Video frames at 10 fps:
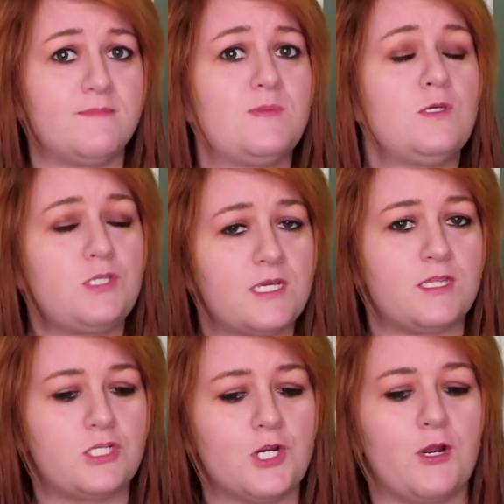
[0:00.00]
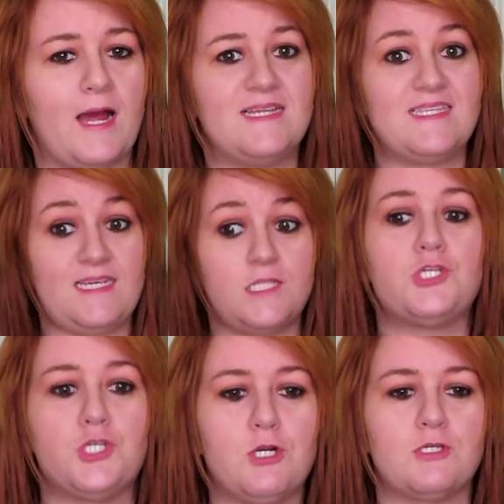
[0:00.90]
I'm supposed to get the shirt. I see the
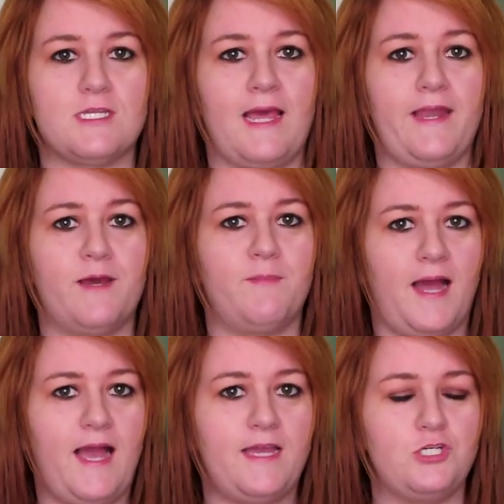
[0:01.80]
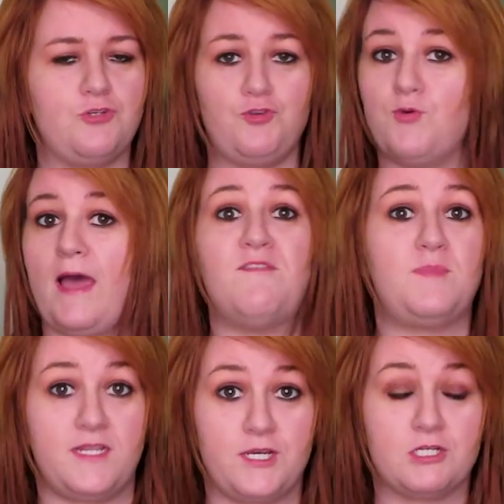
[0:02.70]
shirts lined up behind you. You have
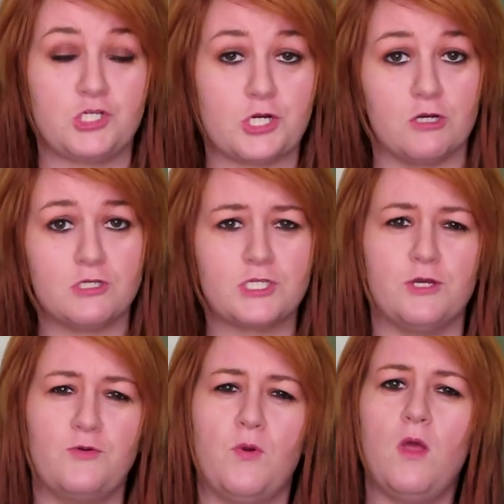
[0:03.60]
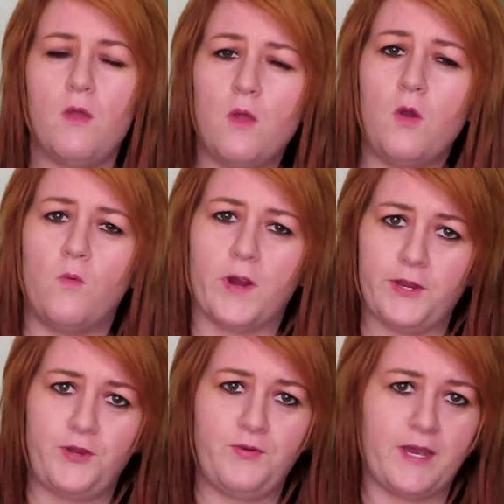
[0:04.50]
plenty of shirts. So why
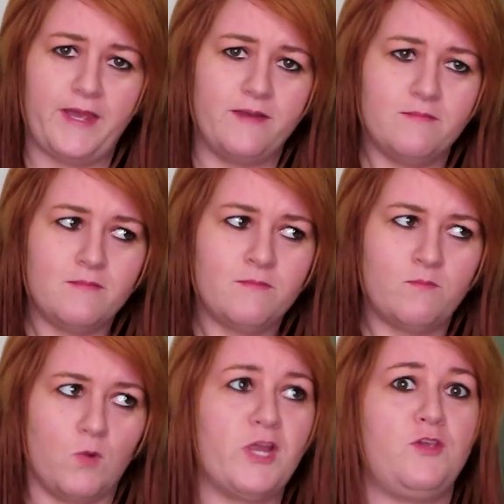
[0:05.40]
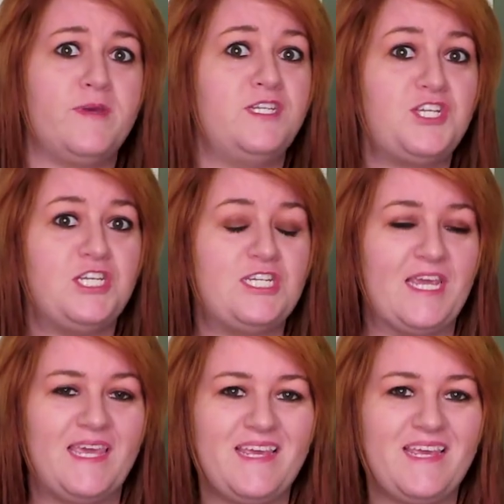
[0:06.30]
are you not, why are you being chinchy?